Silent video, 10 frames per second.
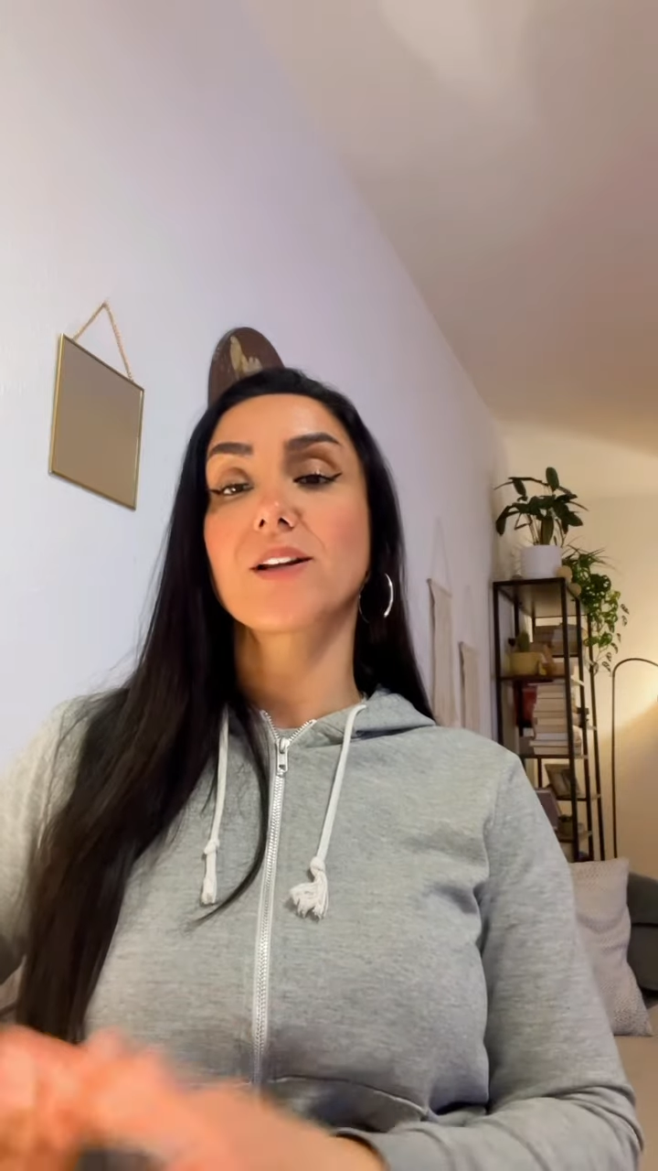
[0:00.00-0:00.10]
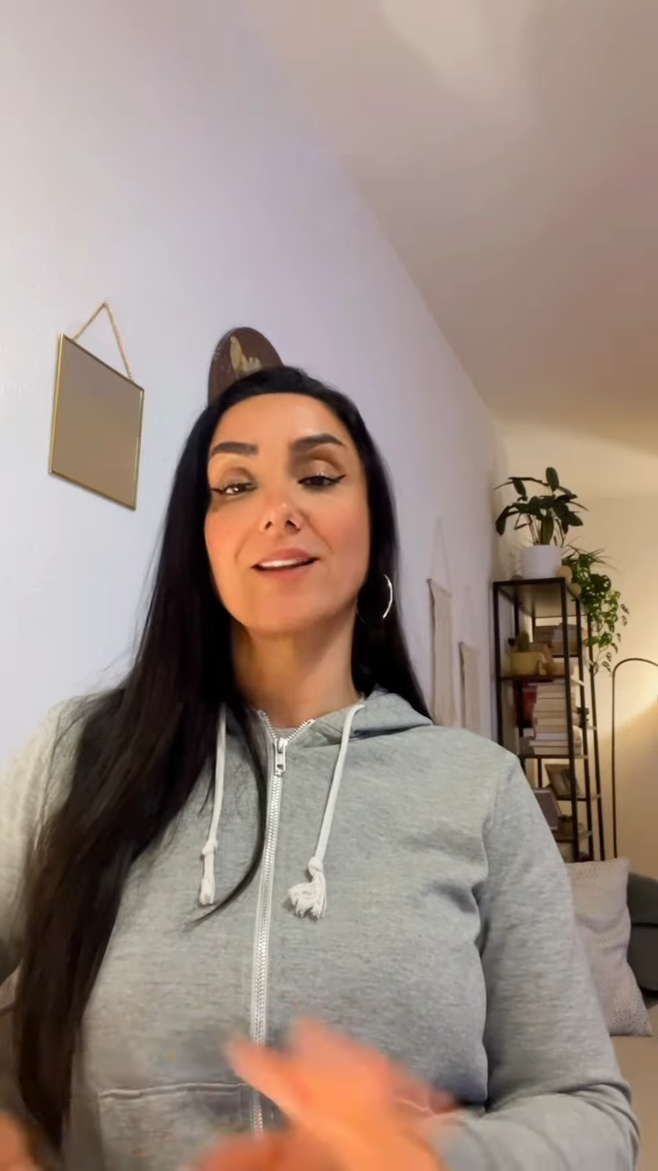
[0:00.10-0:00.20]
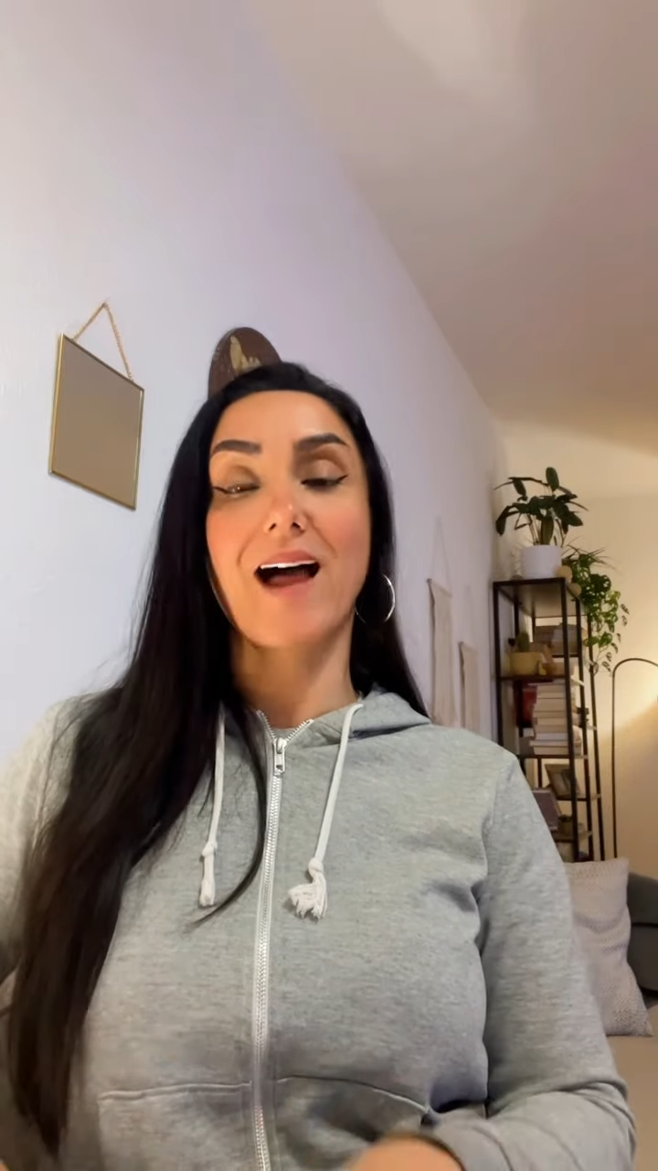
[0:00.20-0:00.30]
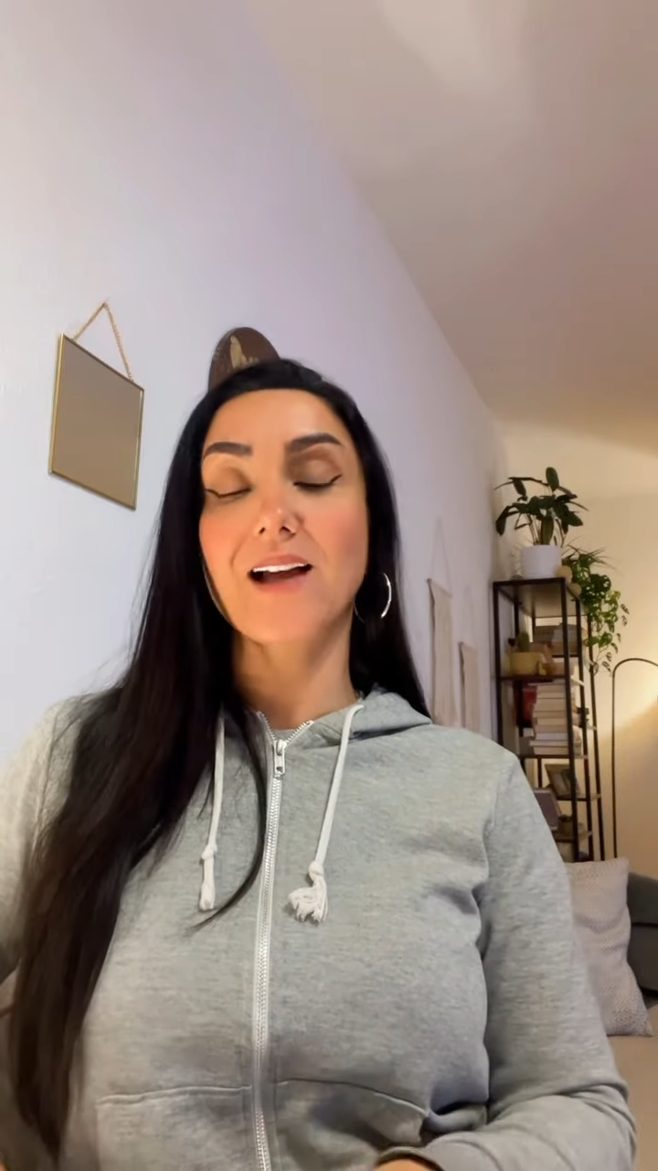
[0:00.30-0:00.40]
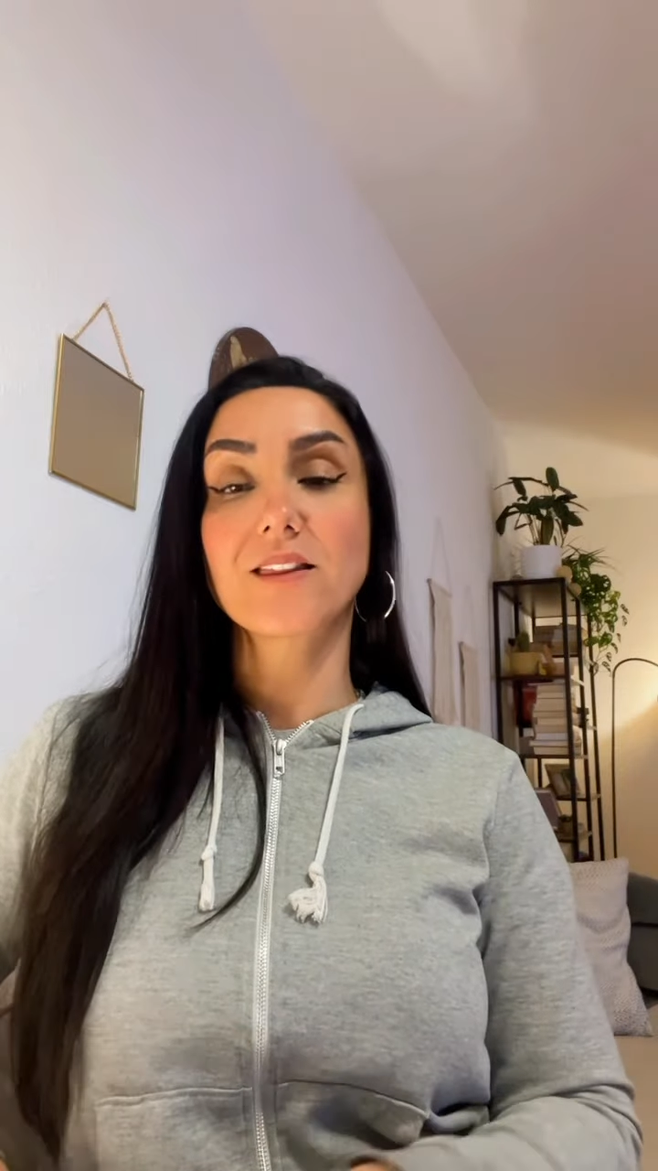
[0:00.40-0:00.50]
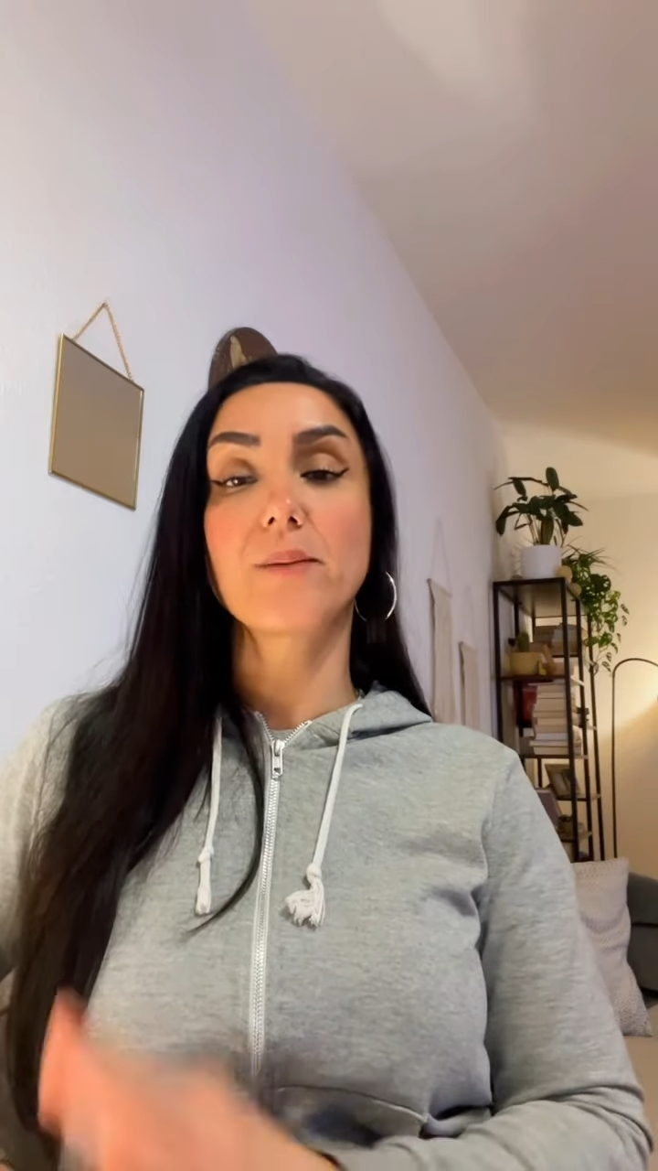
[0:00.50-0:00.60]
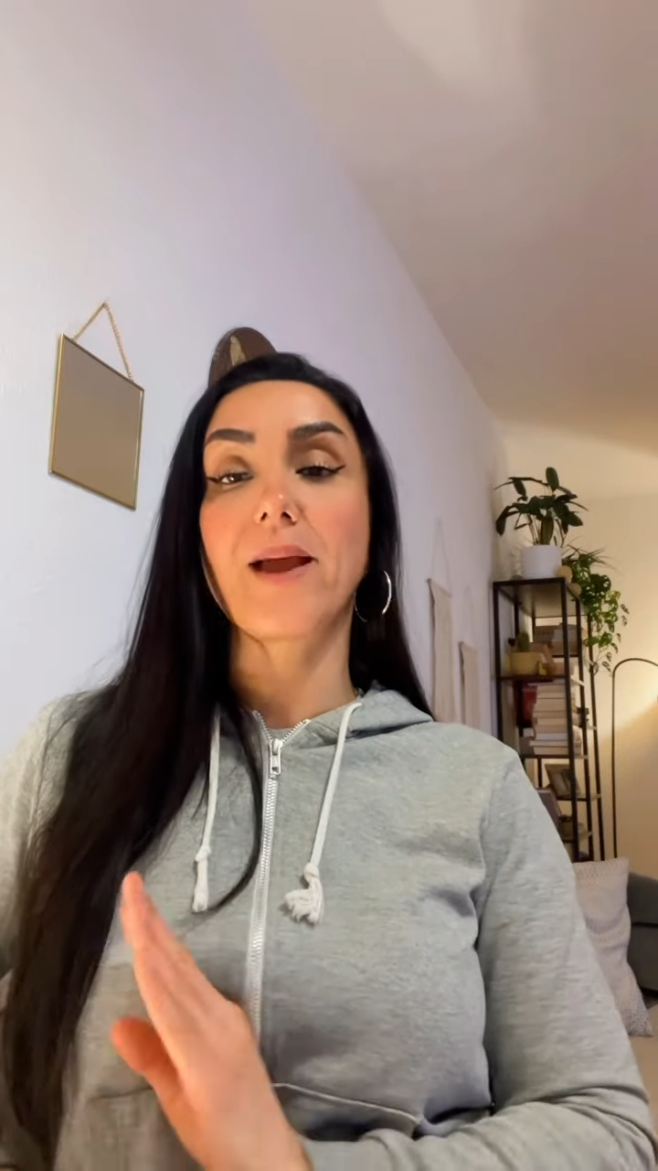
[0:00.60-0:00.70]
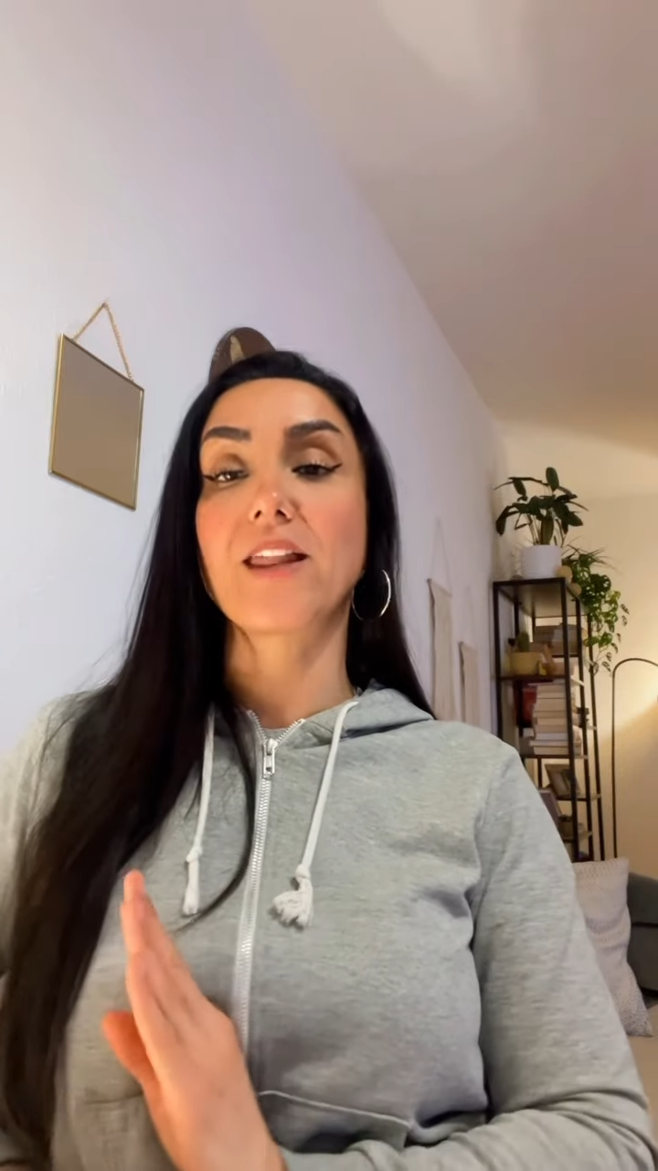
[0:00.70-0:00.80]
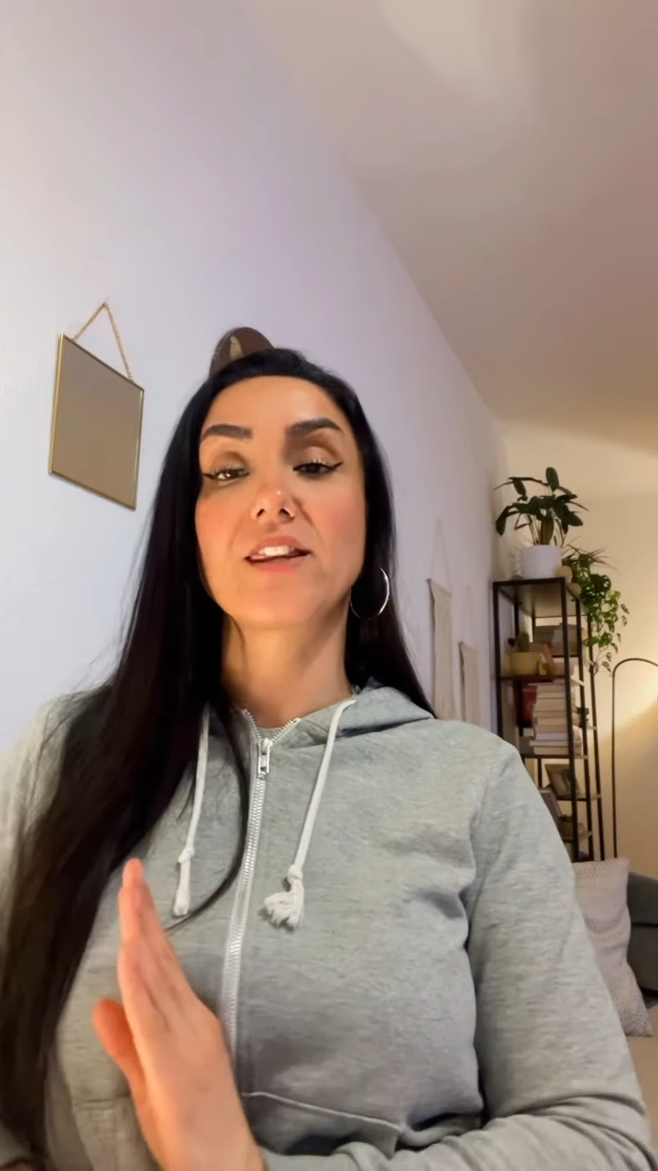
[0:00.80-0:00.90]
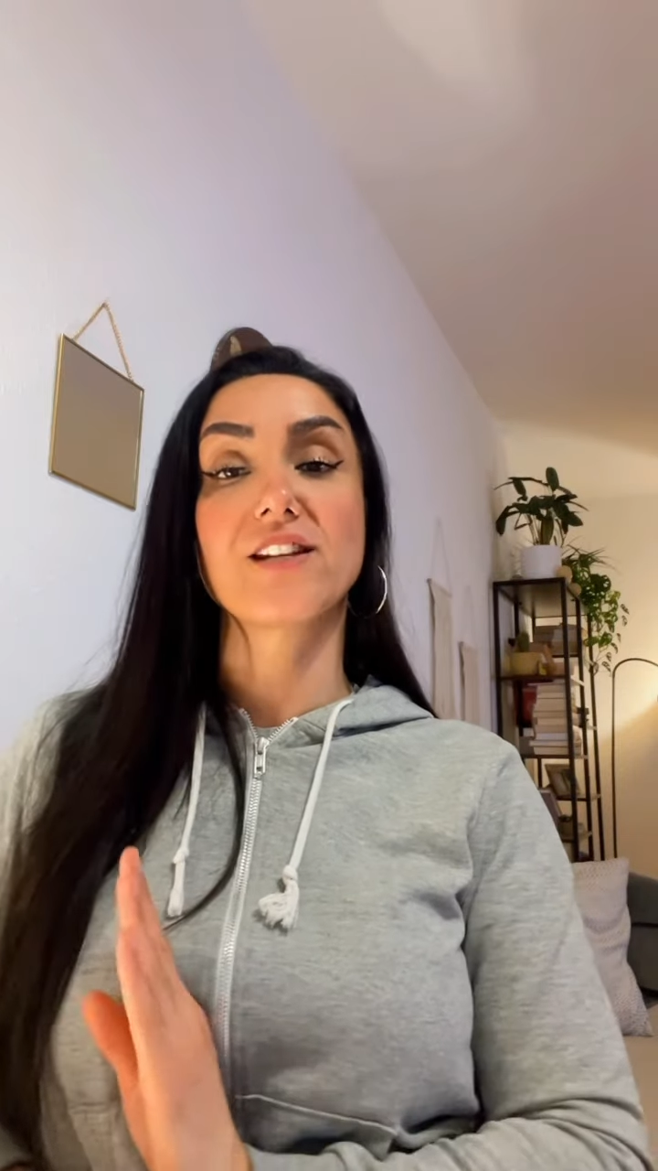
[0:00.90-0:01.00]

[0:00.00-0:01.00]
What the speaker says: lock them, and